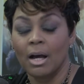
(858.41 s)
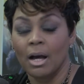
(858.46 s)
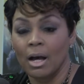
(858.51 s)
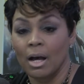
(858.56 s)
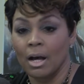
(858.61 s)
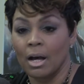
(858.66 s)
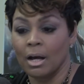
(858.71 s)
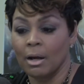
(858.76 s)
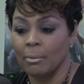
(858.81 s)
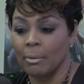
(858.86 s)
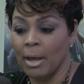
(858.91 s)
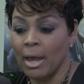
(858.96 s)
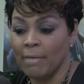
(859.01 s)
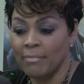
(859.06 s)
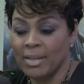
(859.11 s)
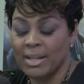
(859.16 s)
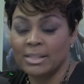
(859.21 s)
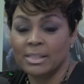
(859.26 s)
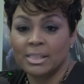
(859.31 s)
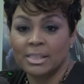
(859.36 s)
have
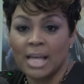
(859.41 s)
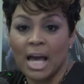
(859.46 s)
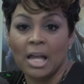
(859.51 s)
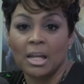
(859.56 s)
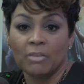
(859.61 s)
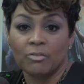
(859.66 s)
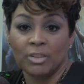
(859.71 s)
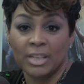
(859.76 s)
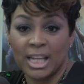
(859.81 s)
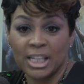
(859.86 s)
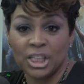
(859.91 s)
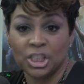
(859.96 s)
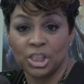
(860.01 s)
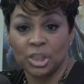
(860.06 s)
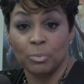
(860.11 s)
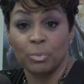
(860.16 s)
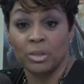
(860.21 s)
that solid relationship